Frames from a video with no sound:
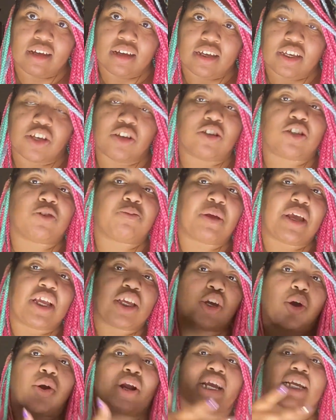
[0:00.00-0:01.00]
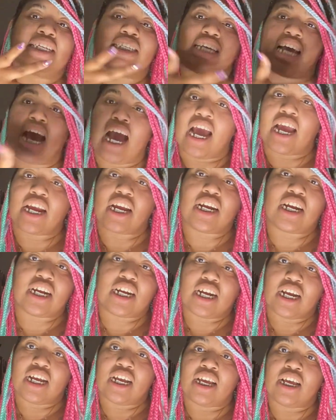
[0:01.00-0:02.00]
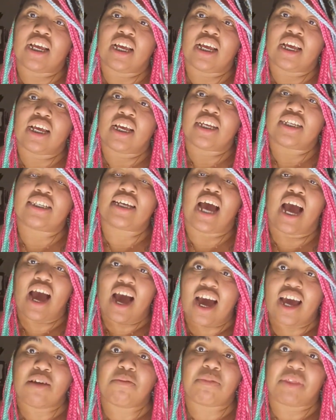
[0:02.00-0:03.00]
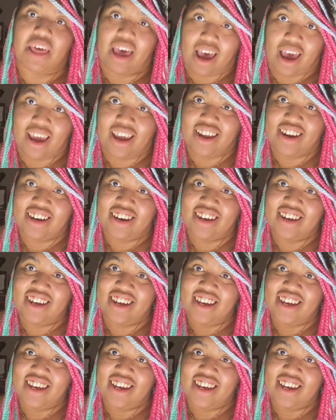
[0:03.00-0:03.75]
You spent your entire timeline